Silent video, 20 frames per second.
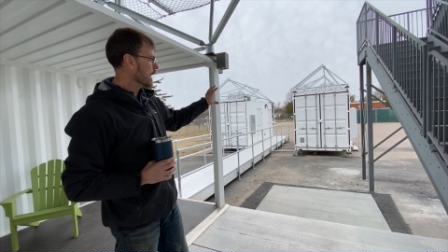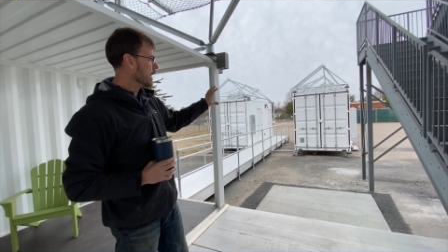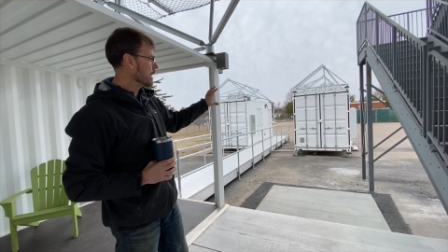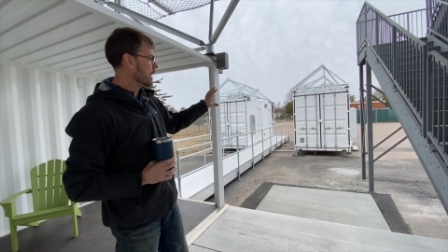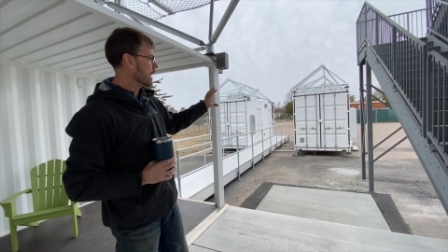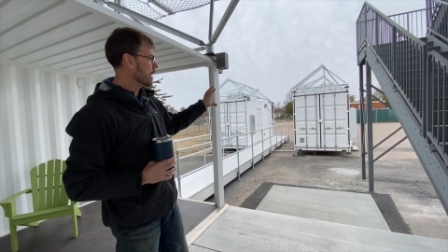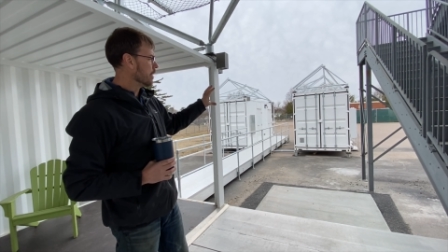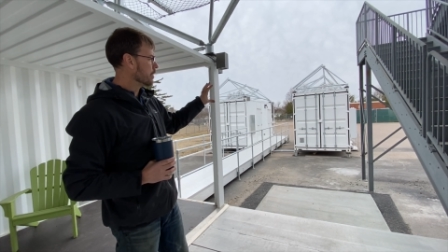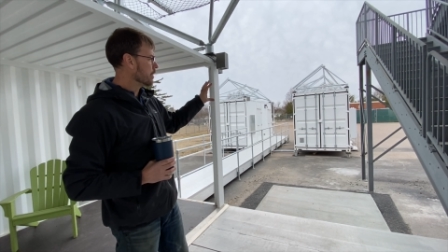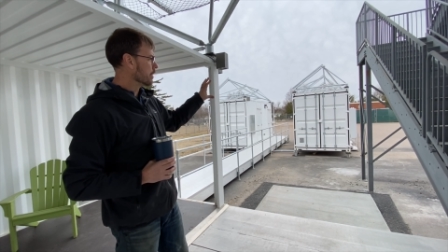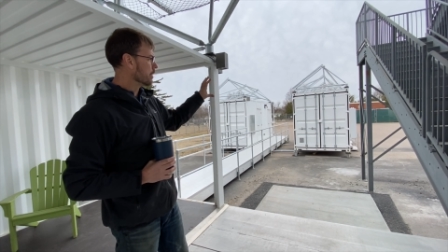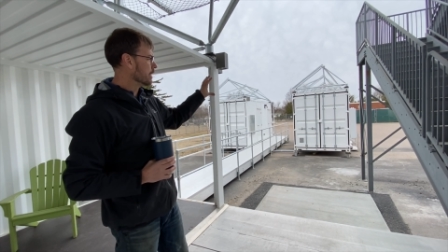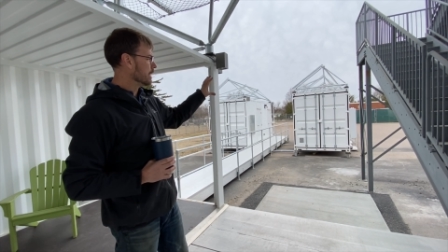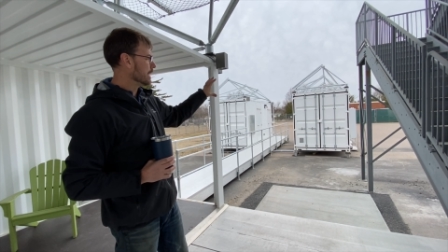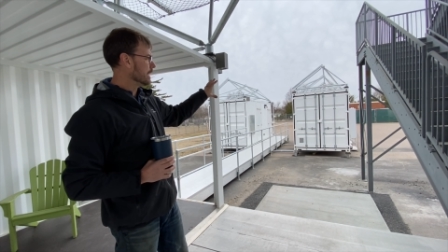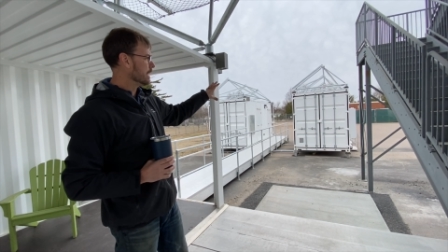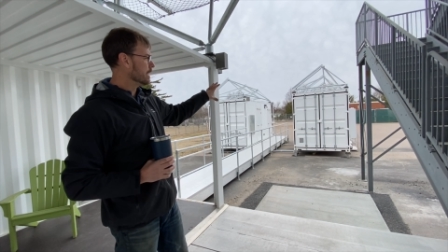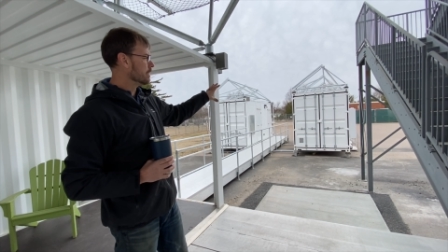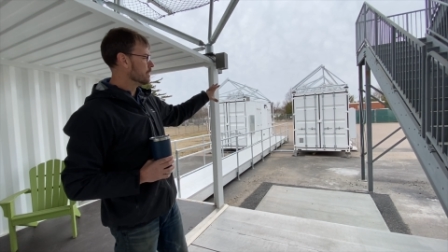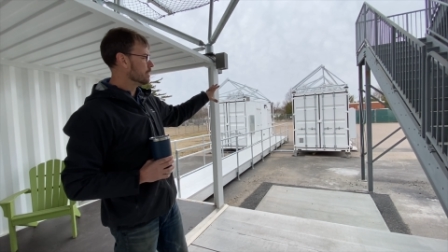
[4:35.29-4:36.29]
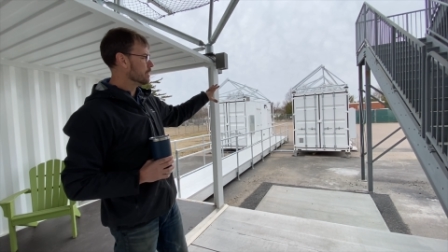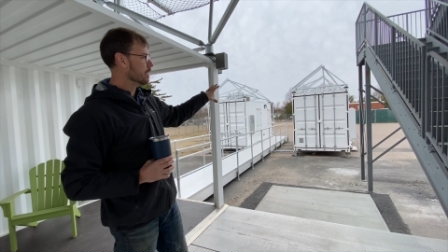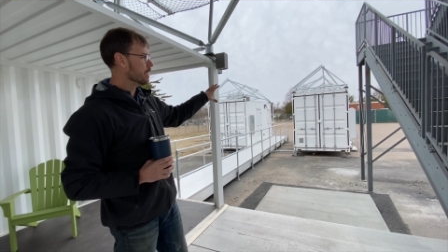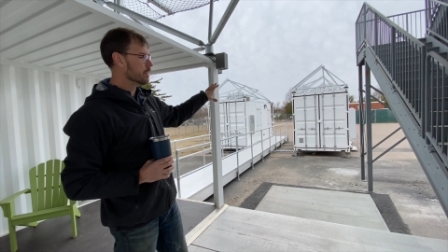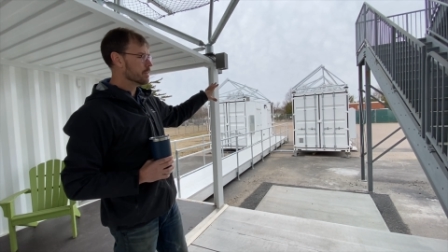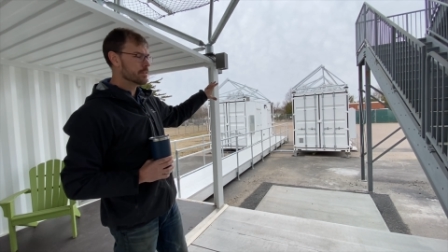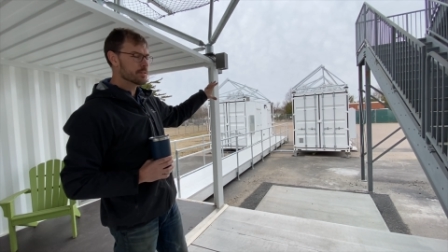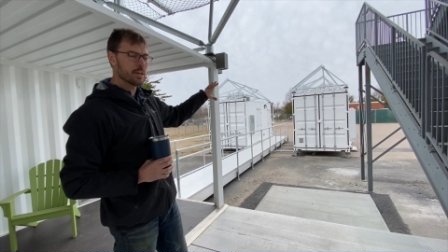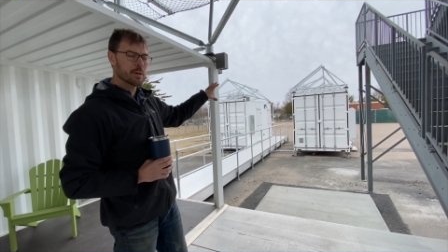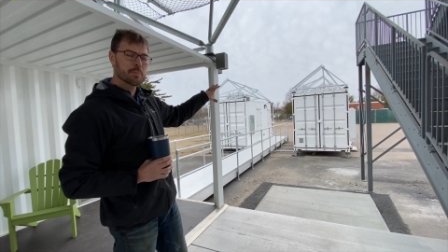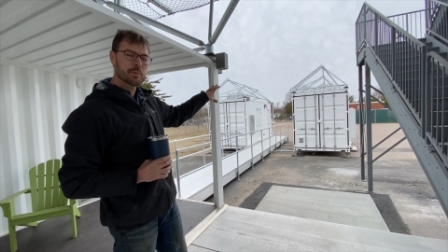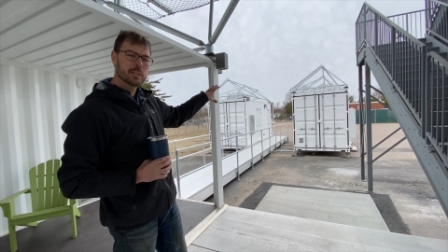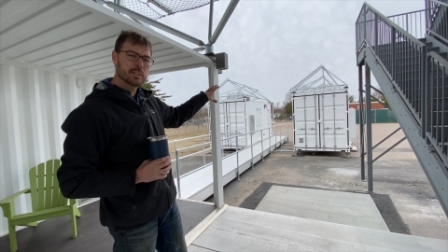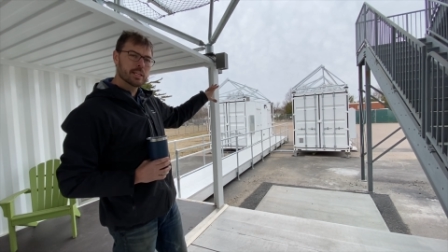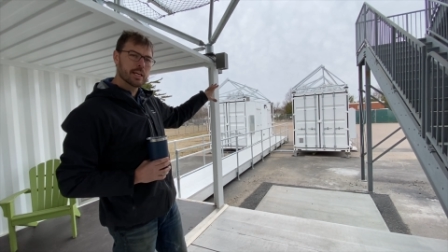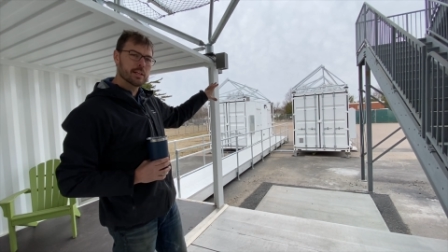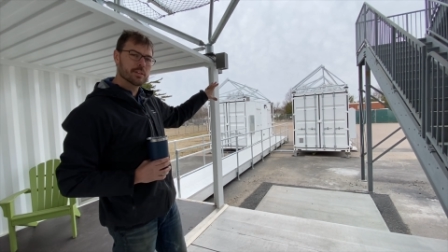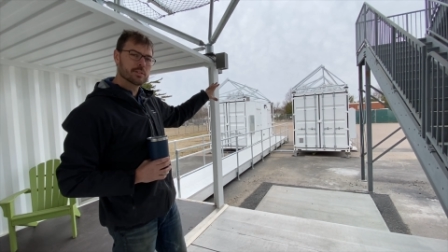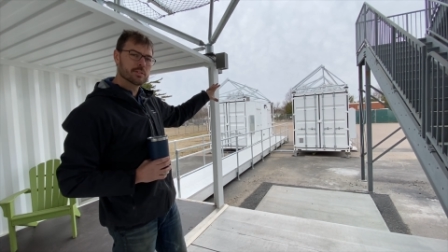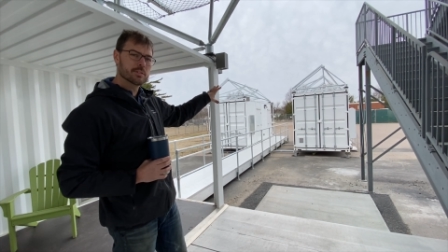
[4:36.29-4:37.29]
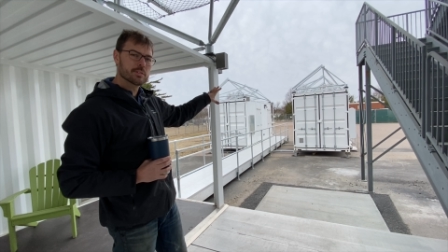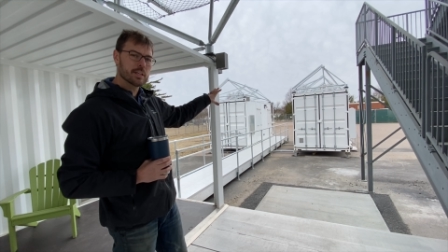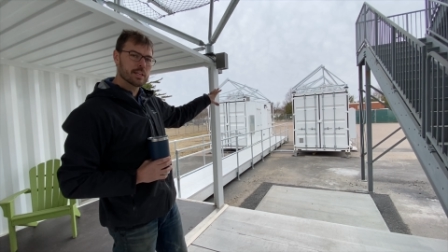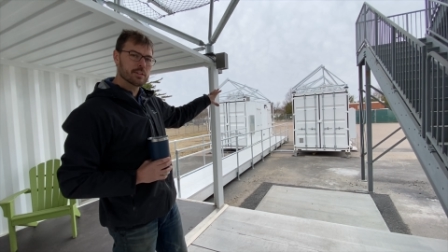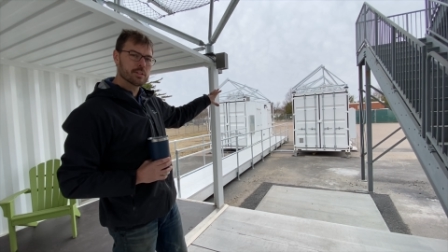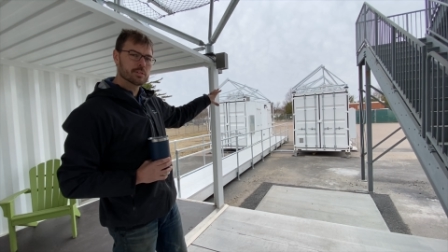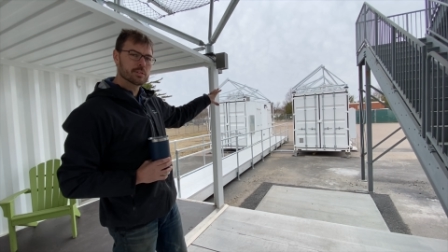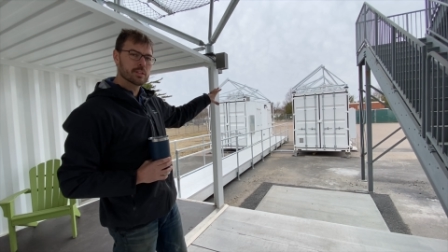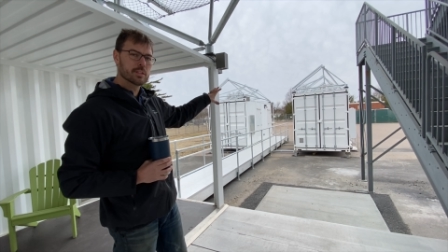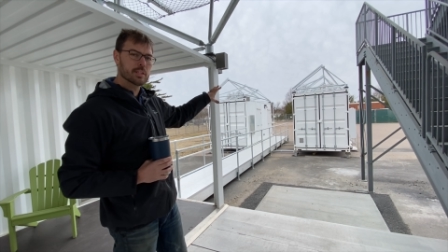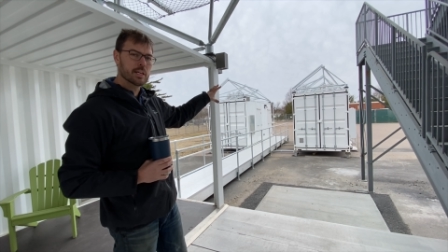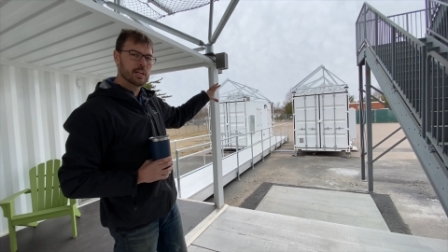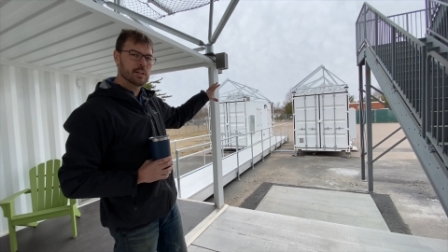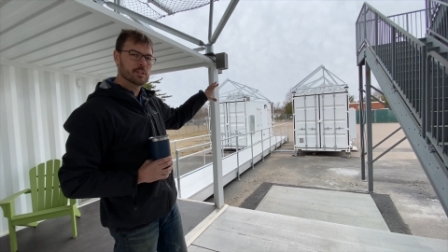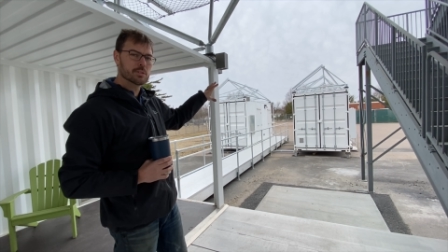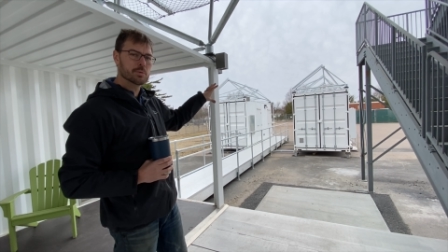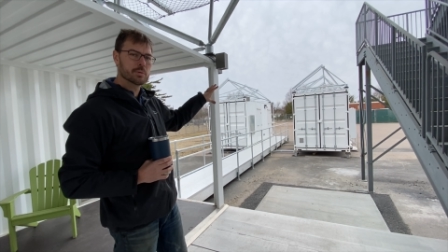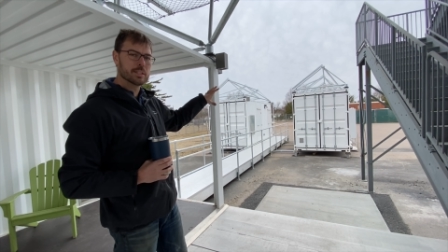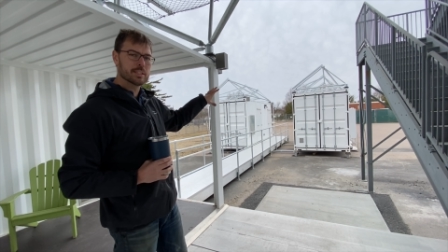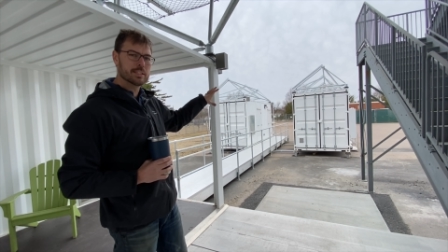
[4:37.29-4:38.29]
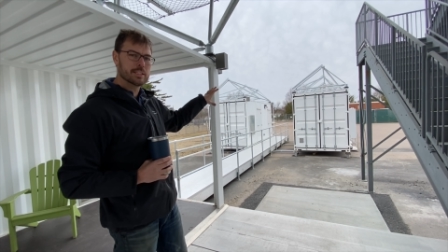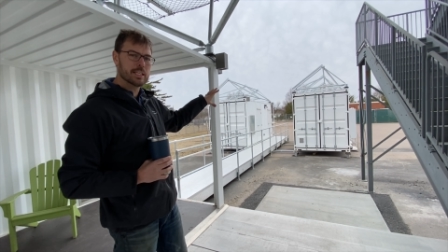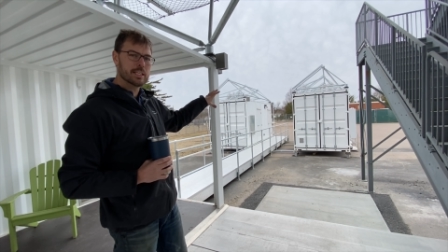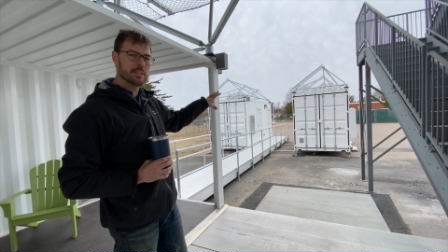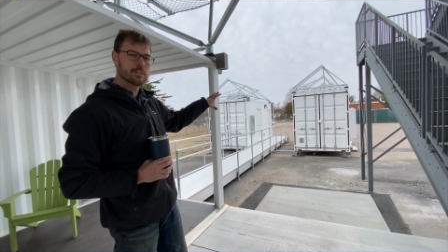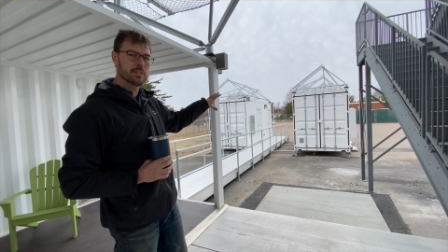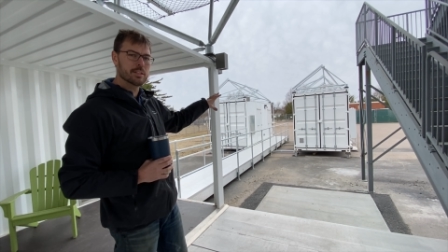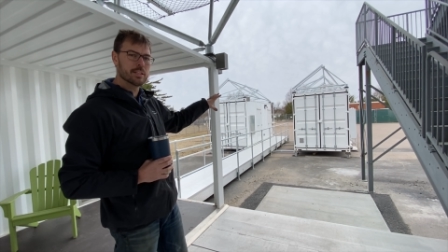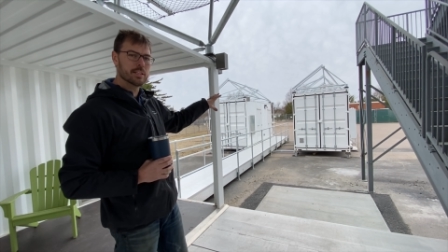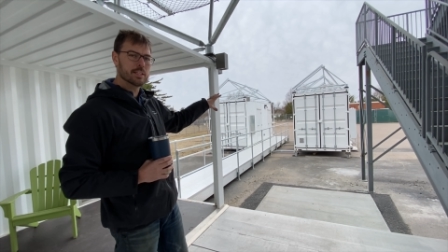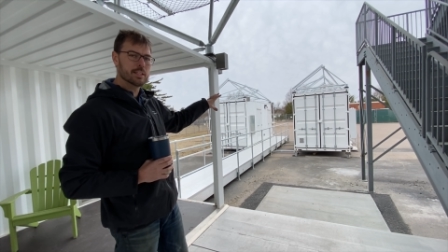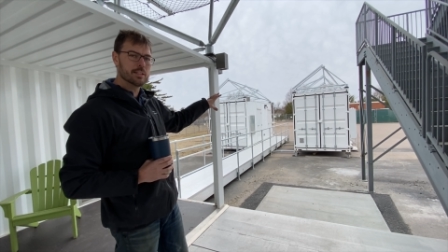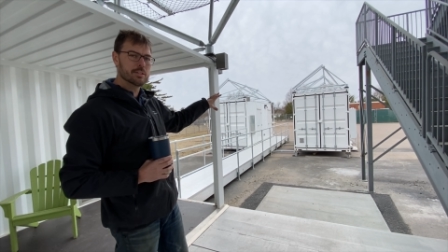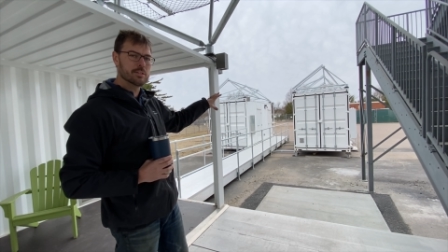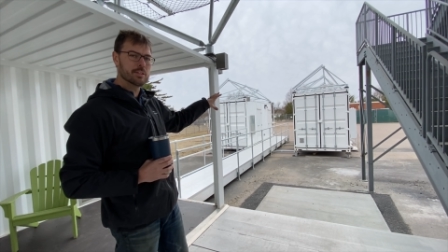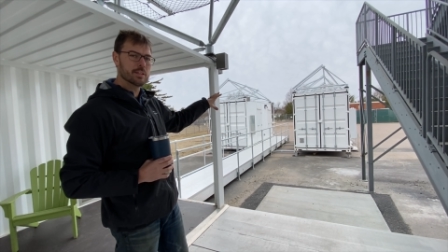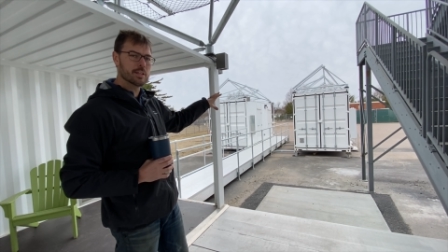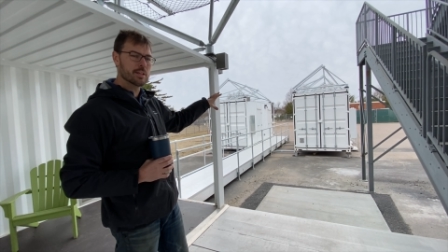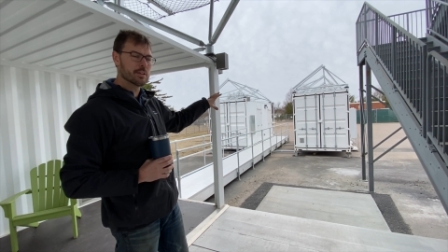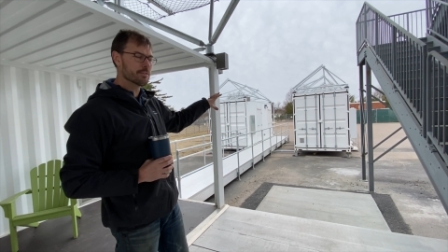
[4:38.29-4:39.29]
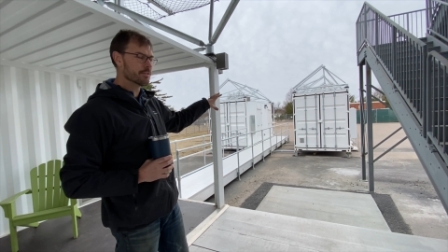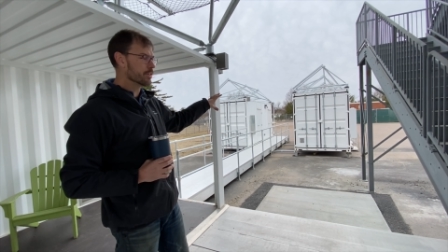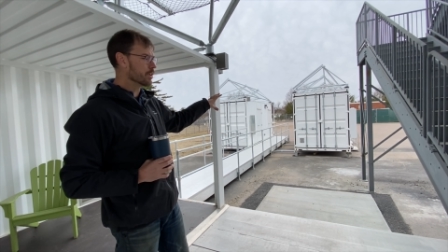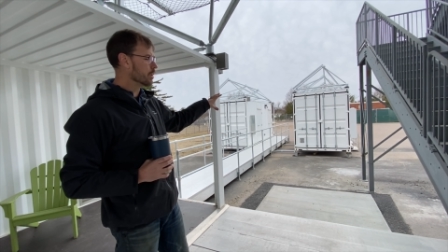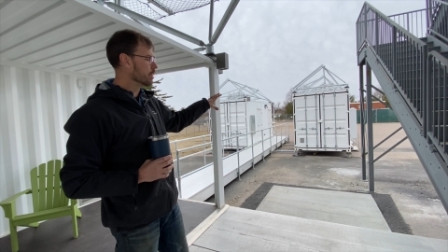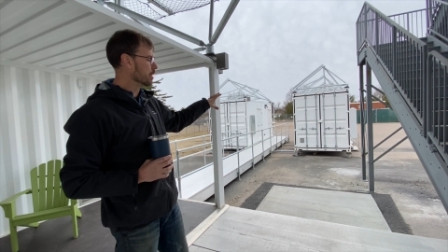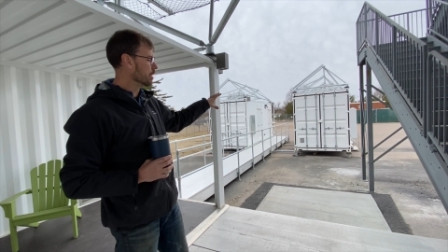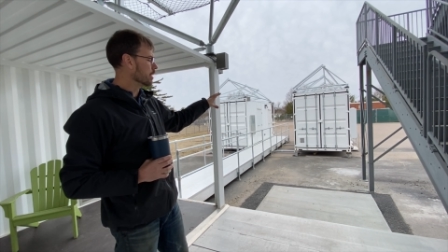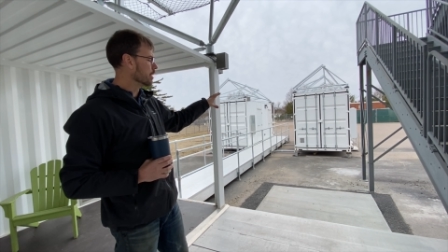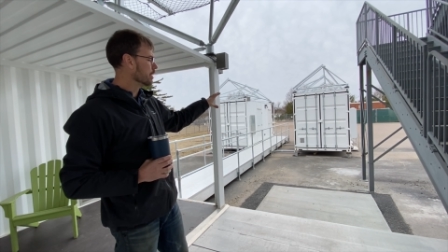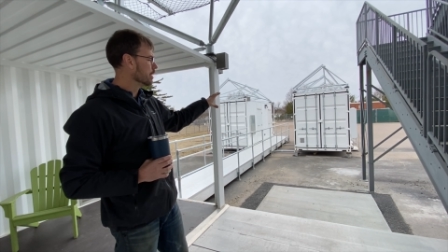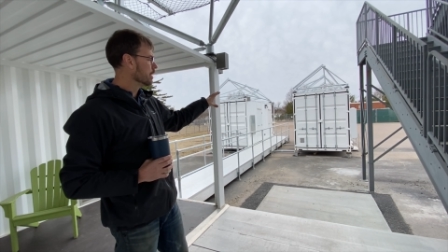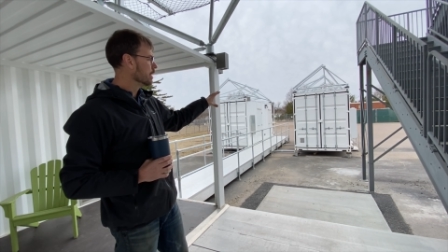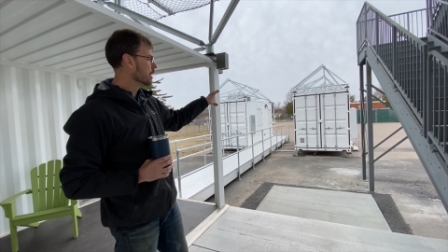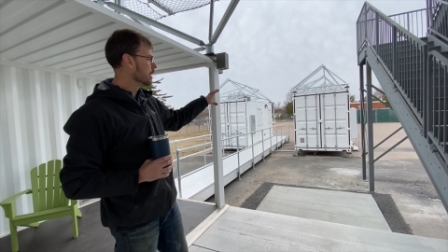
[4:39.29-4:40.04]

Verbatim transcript: and now they're in subcontainers inside those containers with a DC to DC converter